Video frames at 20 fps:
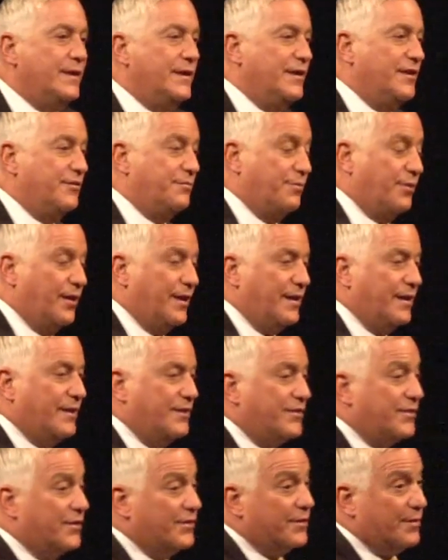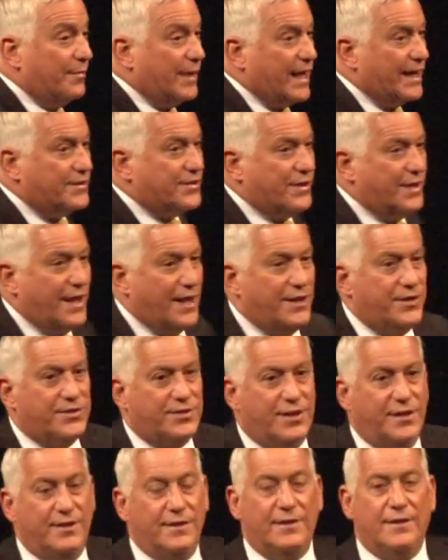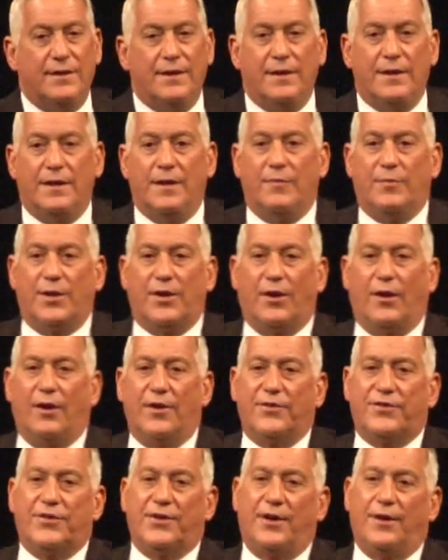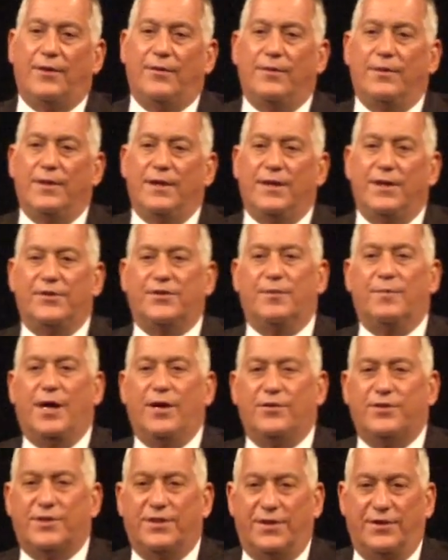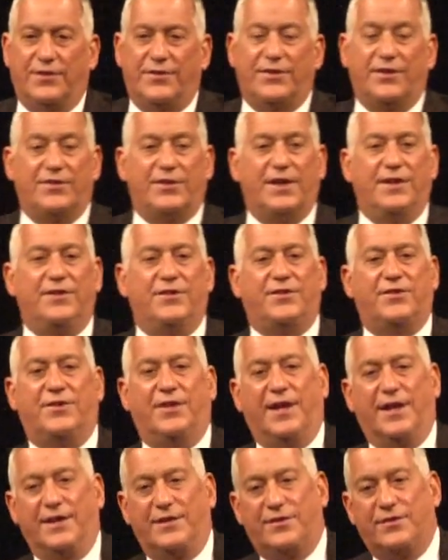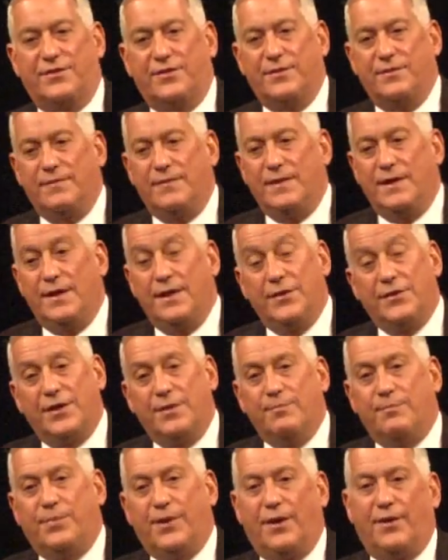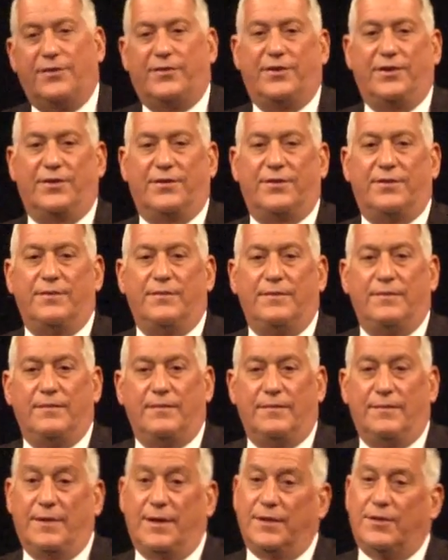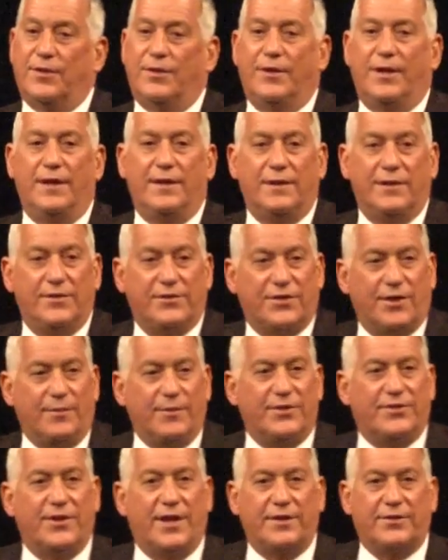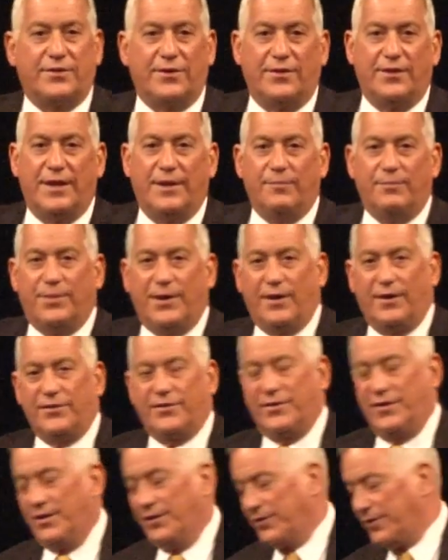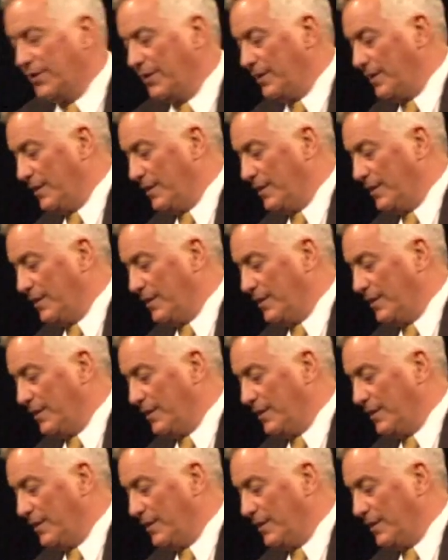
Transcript: his brilliance, his imagination, but also his emotions, his instincts, his impulses, including his homosexual impulses,